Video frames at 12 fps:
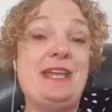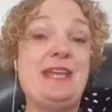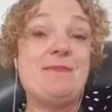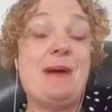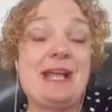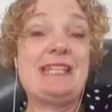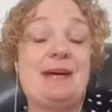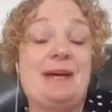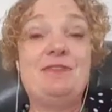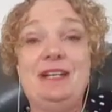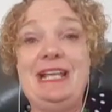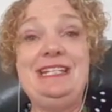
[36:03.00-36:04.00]
my
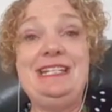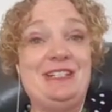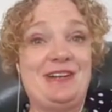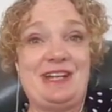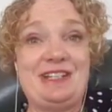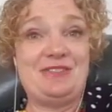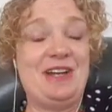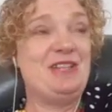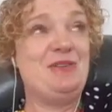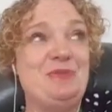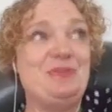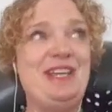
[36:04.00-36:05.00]
example of lead generation, right?
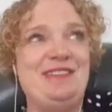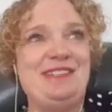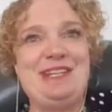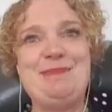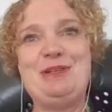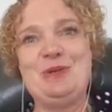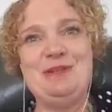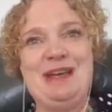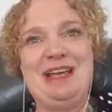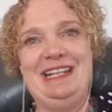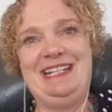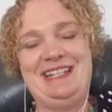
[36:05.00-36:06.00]
You'll never see me talking
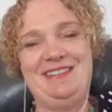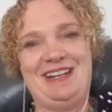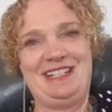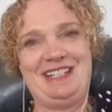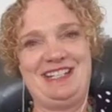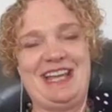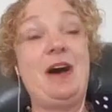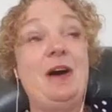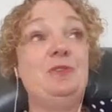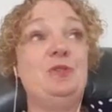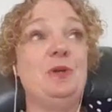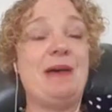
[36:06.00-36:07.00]
about lead generation now.
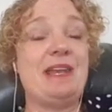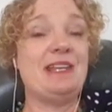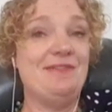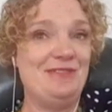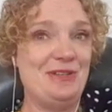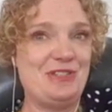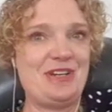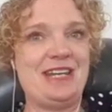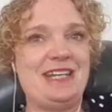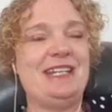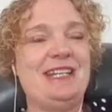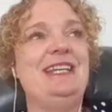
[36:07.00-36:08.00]
I'll talk about influence
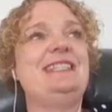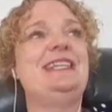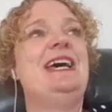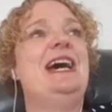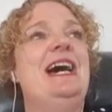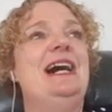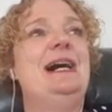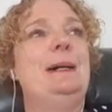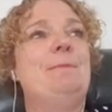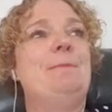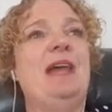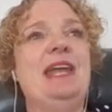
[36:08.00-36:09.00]
strategies,
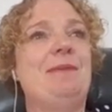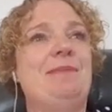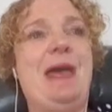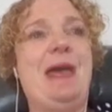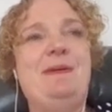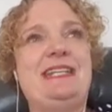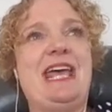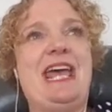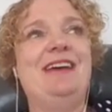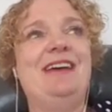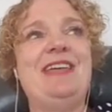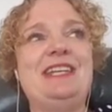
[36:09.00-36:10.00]
and I'm happy to
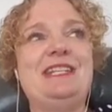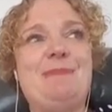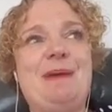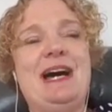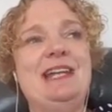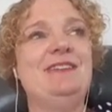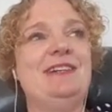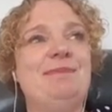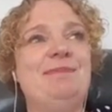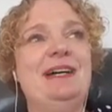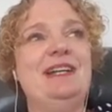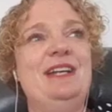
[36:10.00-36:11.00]
have that as part of it.
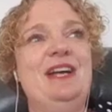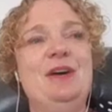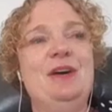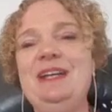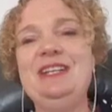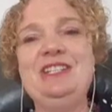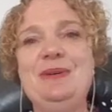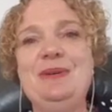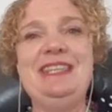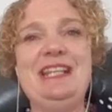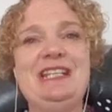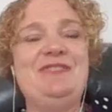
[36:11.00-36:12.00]
But we can do
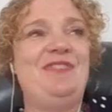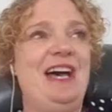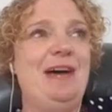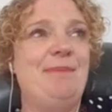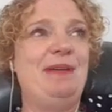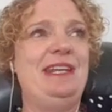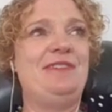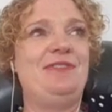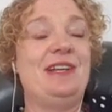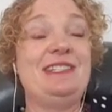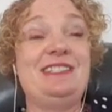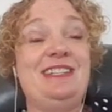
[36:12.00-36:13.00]
anything. It's far better
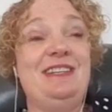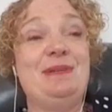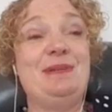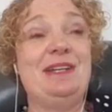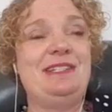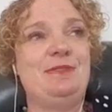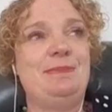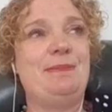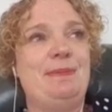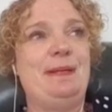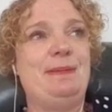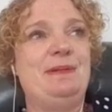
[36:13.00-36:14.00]
for us. I mean, I still
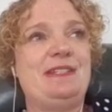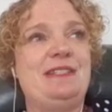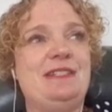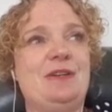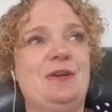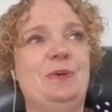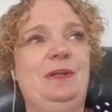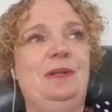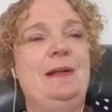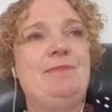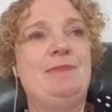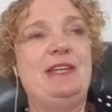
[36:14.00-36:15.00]
remember people at school,
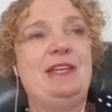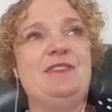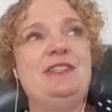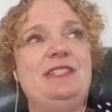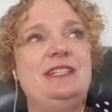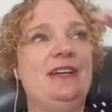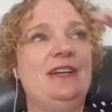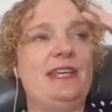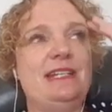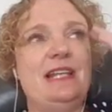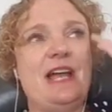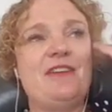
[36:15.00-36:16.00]
at university, you know, they
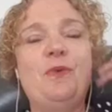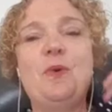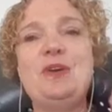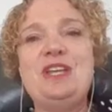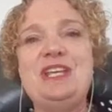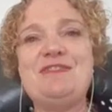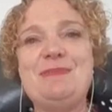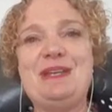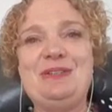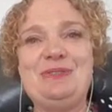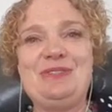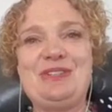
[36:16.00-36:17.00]
did like 4 years of
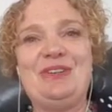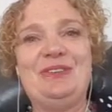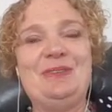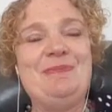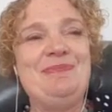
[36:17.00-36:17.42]
medical school.